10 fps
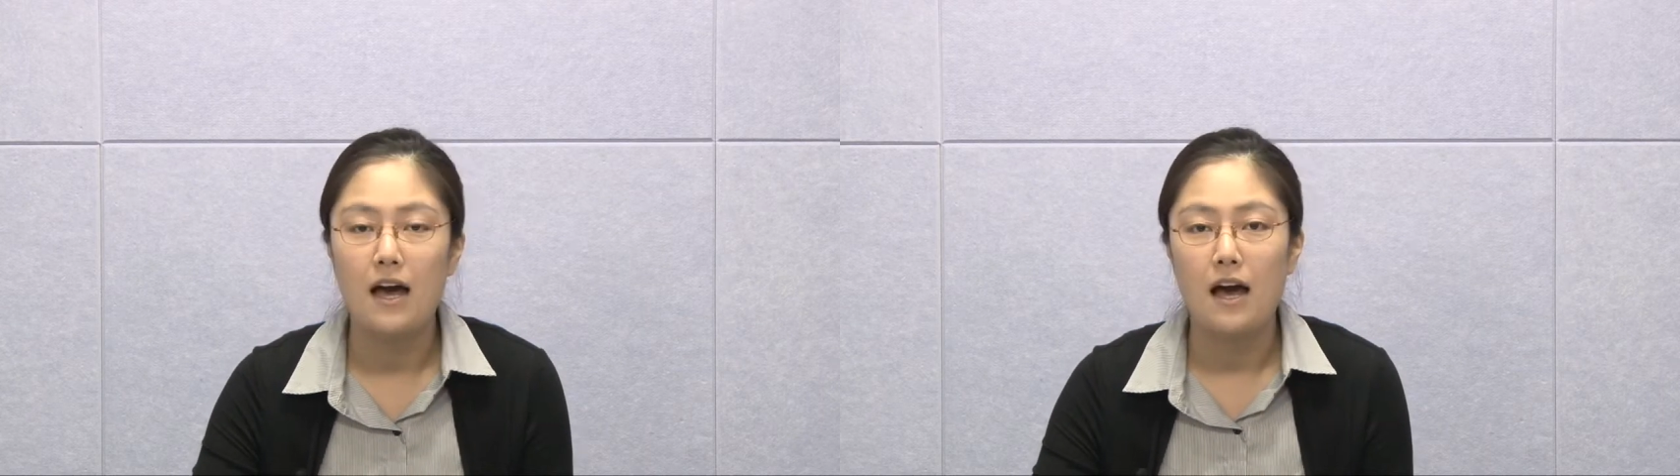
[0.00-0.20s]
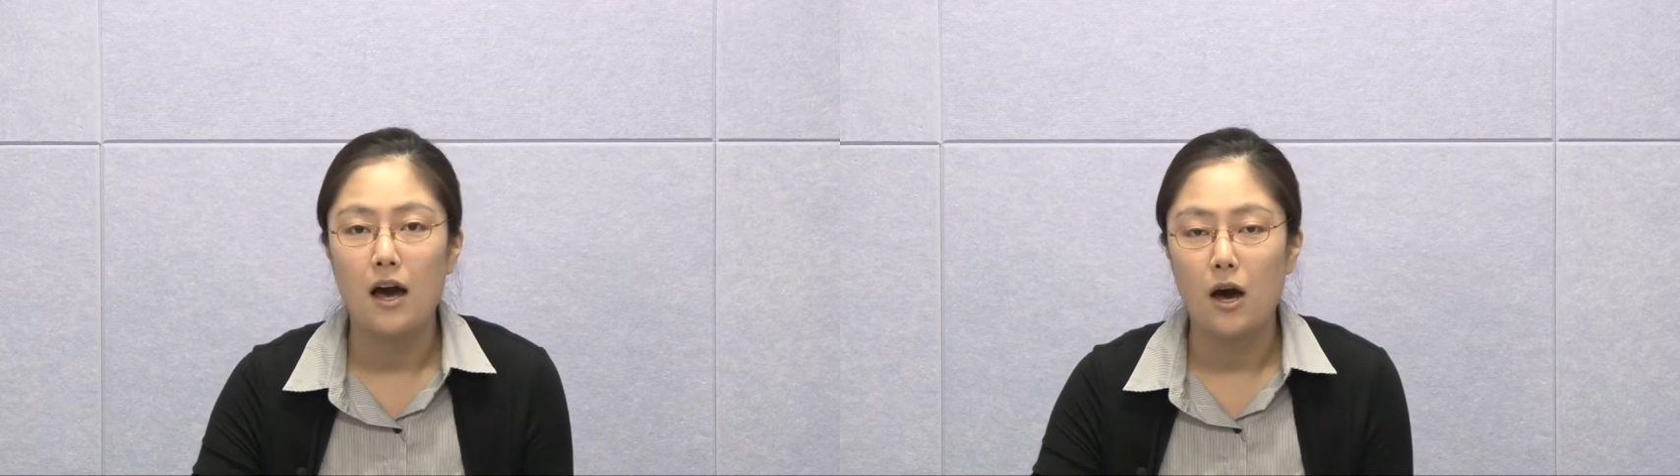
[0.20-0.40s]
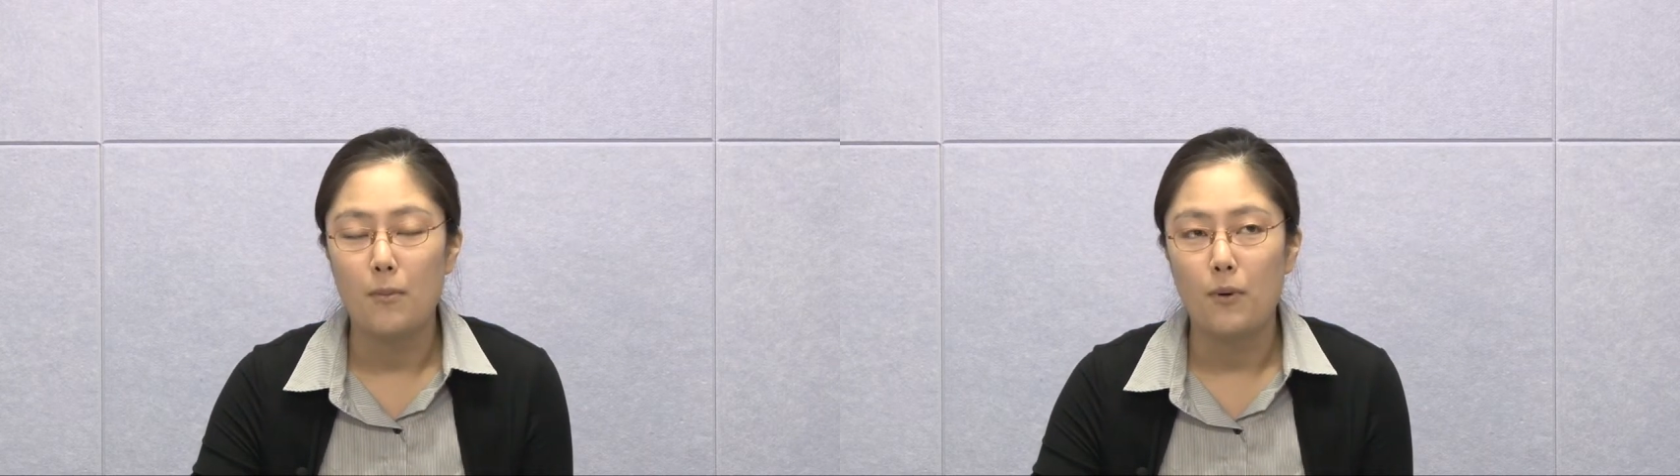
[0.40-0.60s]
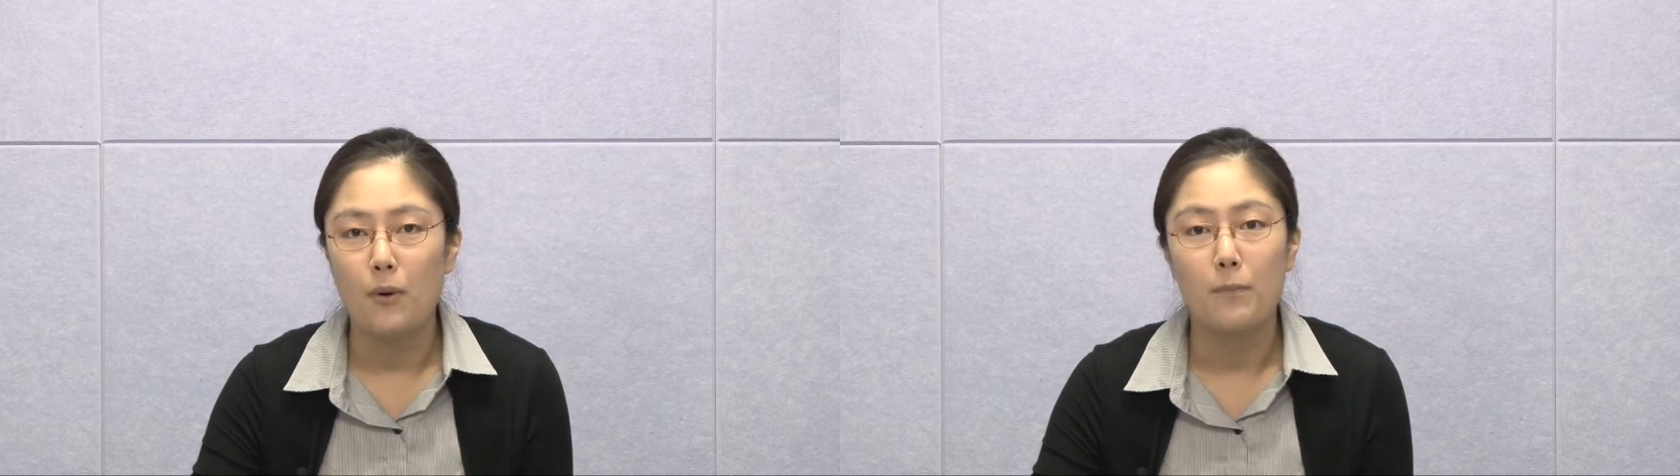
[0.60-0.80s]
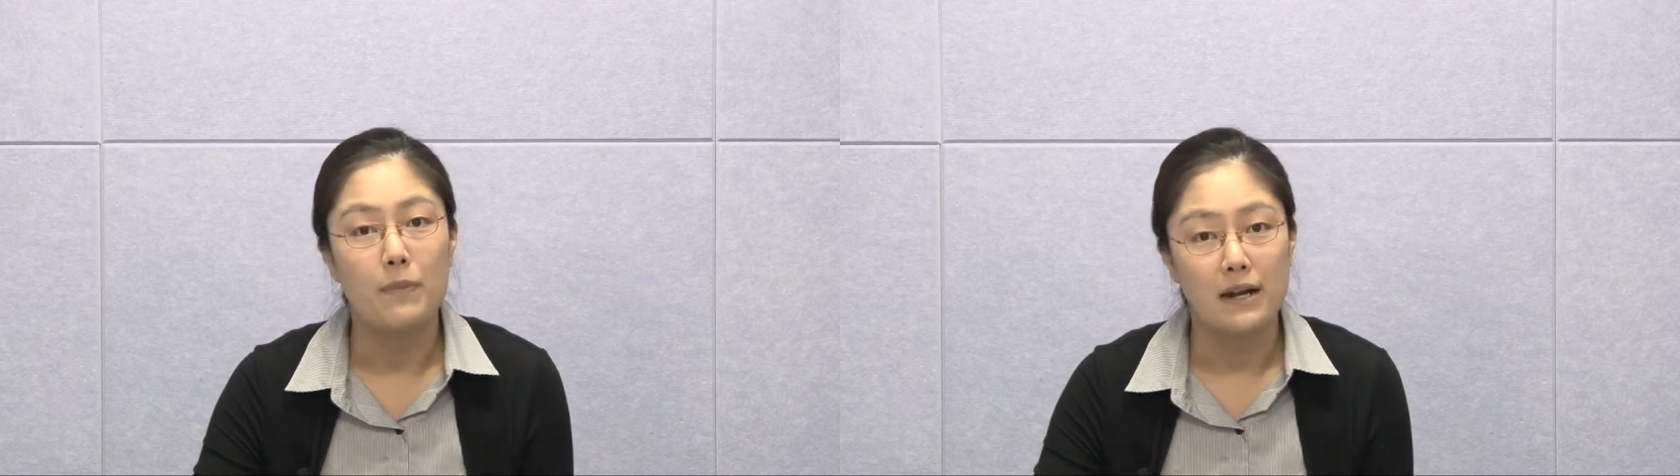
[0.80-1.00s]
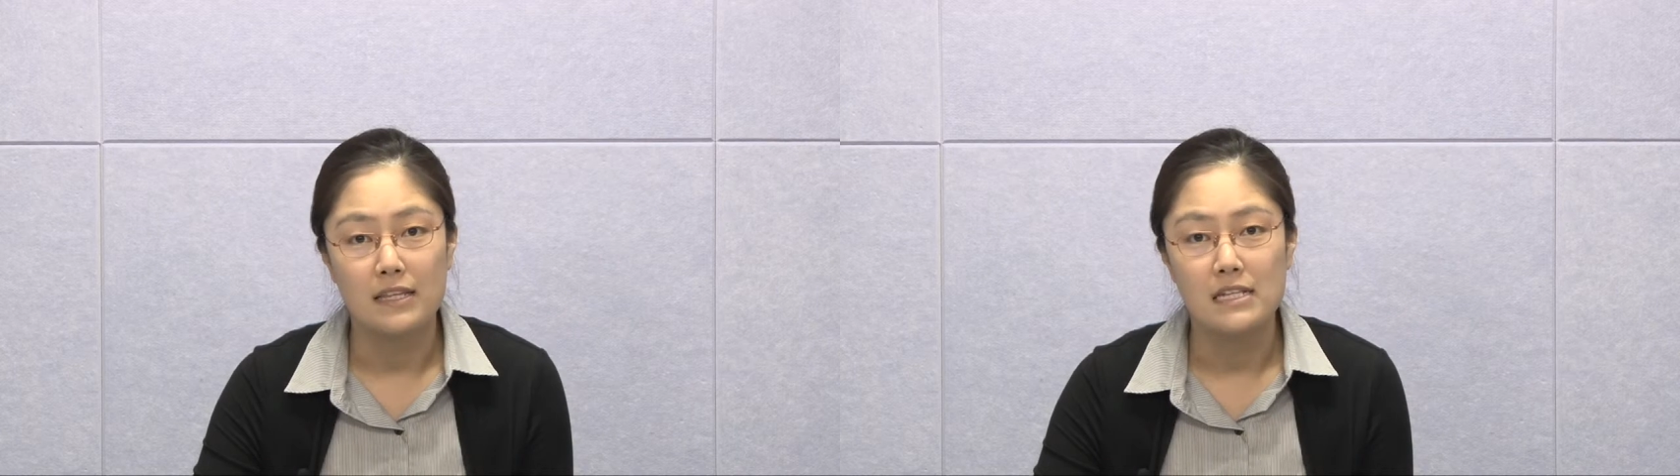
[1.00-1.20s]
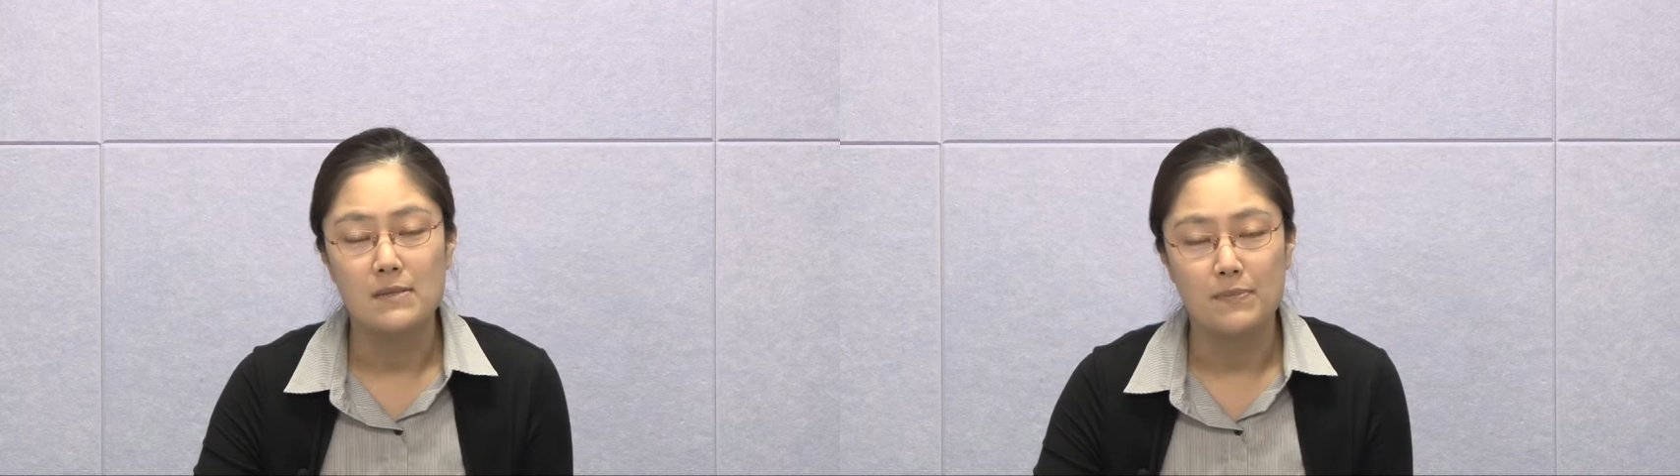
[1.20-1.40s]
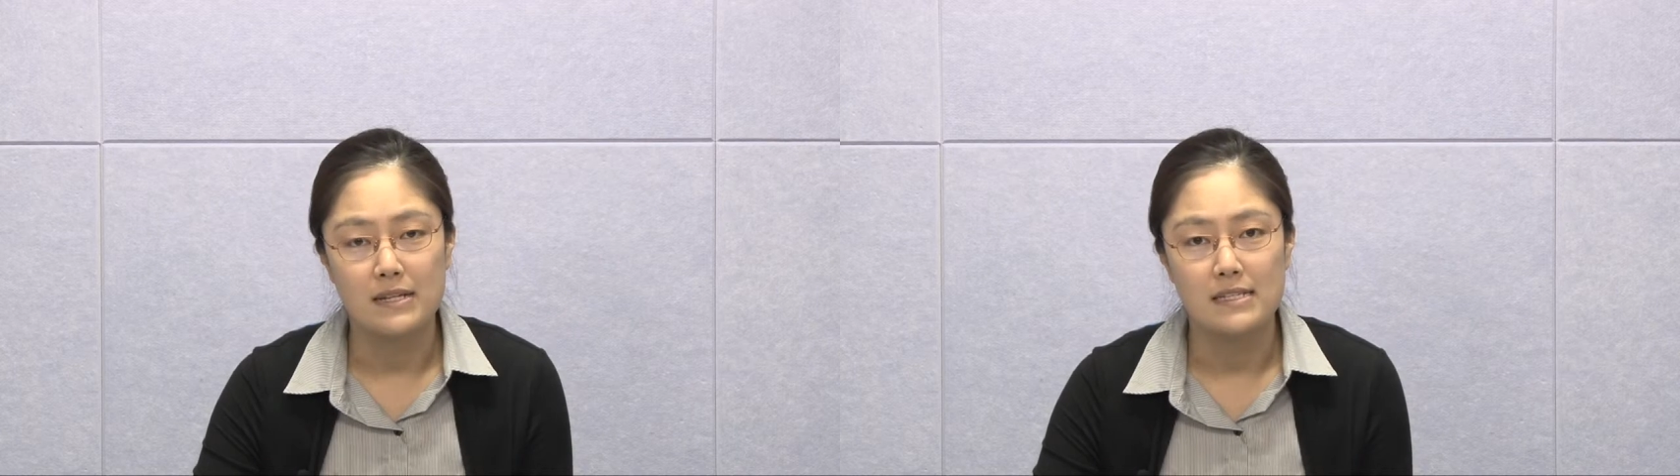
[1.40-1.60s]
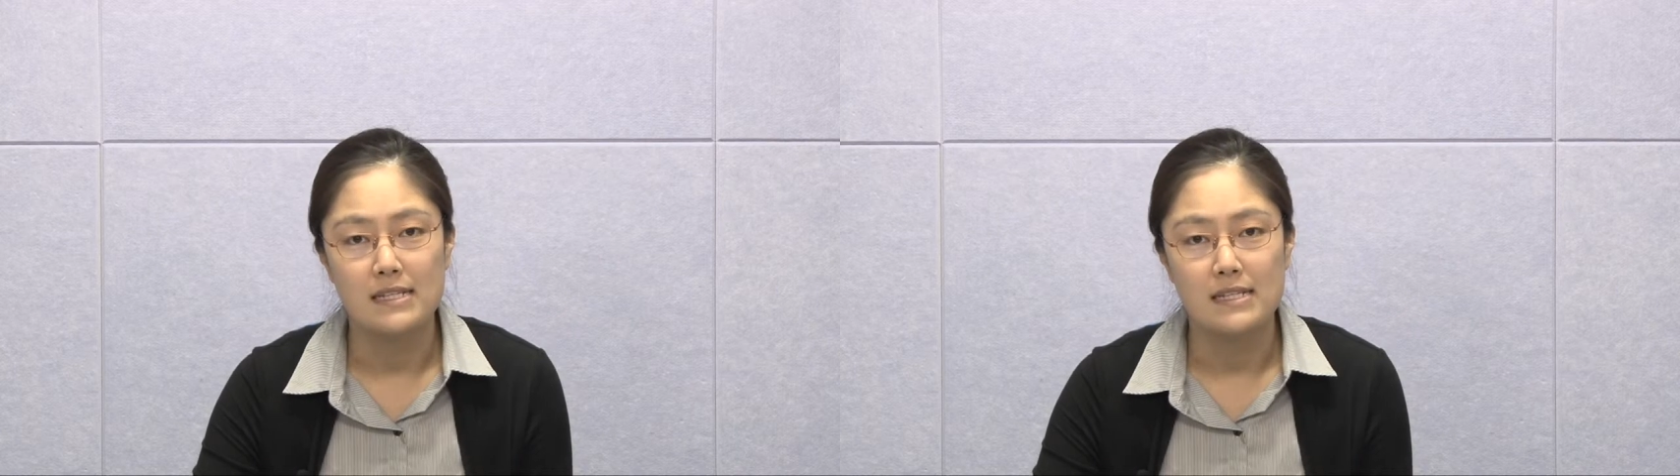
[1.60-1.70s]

among participants